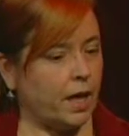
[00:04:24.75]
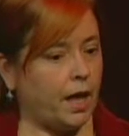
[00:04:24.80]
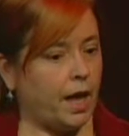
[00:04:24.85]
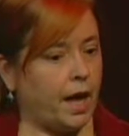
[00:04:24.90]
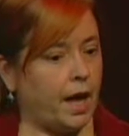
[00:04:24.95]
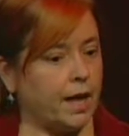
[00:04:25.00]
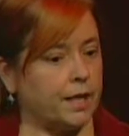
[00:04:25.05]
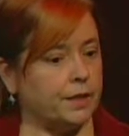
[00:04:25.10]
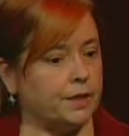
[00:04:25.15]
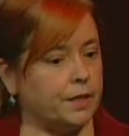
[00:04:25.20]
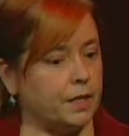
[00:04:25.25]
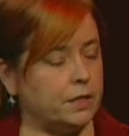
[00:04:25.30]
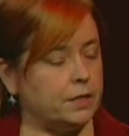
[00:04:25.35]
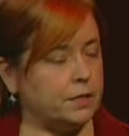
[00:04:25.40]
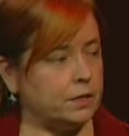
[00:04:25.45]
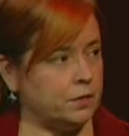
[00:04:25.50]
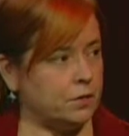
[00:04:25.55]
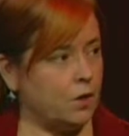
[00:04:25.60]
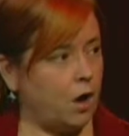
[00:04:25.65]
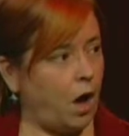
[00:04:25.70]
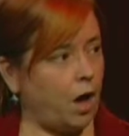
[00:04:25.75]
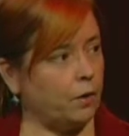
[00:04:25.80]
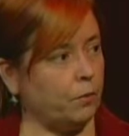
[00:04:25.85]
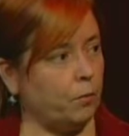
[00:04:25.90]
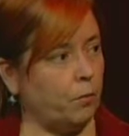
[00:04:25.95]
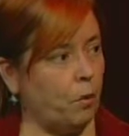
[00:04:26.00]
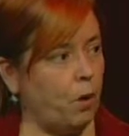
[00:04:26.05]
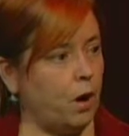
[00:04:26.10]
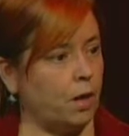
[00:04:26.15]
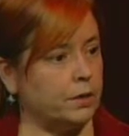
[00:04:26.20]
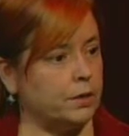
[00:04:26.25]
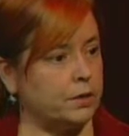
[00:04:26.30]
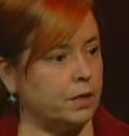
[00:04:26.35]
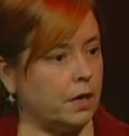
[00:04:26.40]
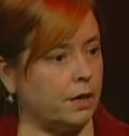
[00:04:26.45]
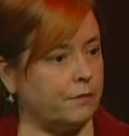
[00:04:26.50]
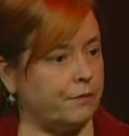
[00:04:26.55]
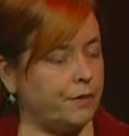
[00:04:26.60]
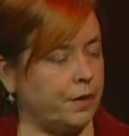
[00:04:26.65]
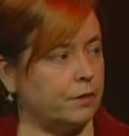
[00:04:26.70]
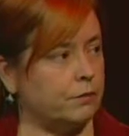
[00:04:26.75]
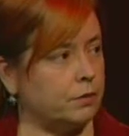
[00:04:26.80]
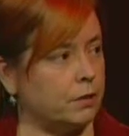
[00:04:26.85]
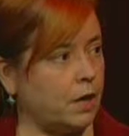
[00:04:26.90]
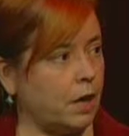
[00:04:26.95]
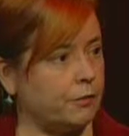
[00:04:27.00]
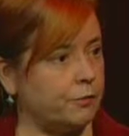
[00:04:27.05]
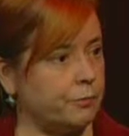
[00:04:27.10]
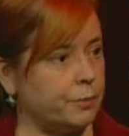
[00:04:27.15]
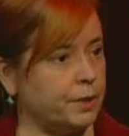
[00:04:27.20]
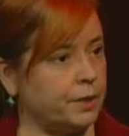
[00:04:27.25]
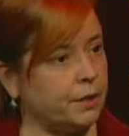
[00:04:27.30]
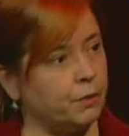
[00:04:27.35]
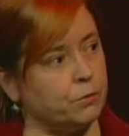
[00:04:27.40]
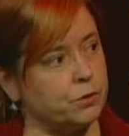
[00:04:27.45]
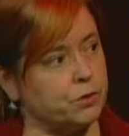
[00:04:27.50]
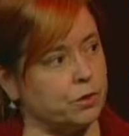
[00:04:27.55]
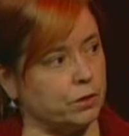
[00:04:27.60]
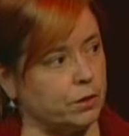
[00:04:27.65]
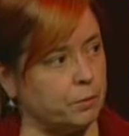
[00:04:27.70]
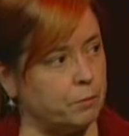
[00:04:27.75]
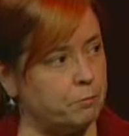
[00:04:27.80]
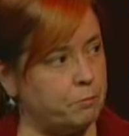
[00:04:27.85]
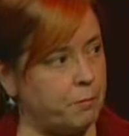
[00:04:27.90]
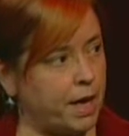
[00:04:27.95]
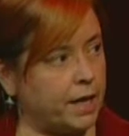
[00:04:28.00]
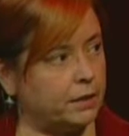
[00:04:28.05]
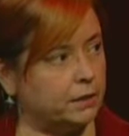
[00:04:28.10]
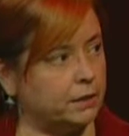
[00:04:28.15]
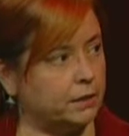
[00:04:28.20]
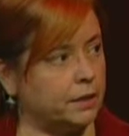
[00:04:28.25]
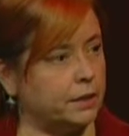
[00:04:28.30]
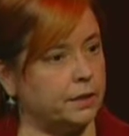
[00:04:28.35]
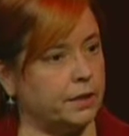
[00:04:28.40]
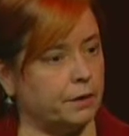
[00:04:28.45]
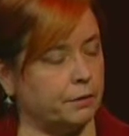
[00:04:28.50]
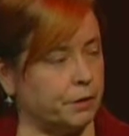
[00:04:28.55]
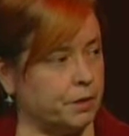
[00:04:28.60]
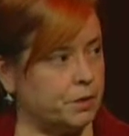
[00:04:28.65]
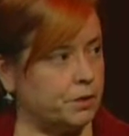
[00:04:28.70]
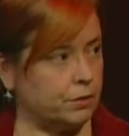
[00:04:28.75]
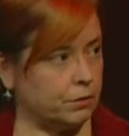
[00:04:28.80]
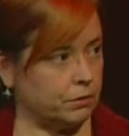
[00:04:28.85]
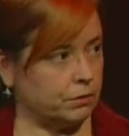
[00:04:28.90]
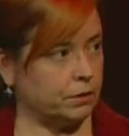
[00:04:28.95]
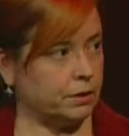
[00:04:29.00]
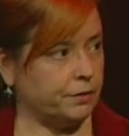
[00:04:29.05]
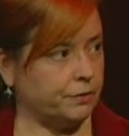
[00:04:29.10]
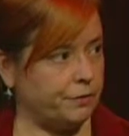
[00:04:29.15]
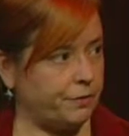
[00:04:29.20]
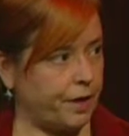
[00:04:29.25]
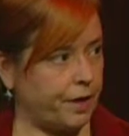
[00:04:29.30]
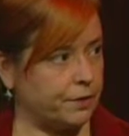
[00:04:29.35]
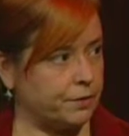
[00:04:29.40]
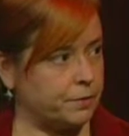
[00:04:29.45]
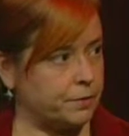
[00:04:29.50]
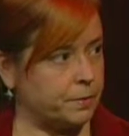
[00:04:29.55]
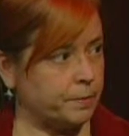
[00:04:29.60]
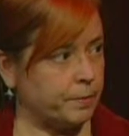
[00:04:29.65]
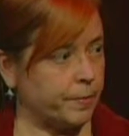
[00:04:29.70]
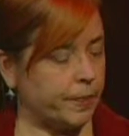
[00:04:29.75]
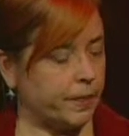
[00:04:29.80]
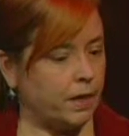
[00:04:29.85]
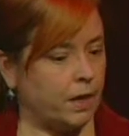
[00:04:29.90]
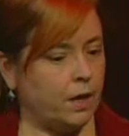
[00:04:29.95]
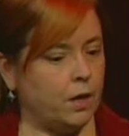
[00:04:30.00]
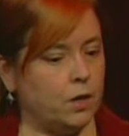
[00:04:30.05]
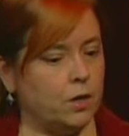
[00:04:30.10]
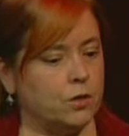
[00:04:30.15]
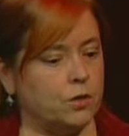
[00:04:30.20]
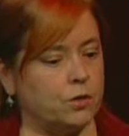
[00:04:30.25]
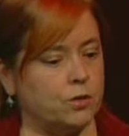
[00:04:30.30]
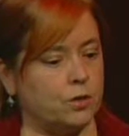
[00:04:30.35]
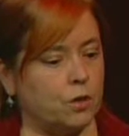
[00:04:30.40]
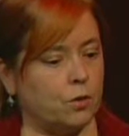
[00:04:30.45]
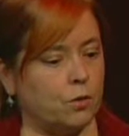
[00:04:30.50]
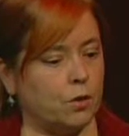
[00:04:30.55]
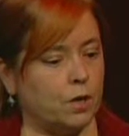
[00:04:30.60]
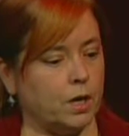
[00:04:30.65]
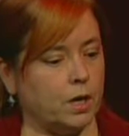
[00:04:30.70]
and they did not want a federal government that was going to meddle in their internal affairs. So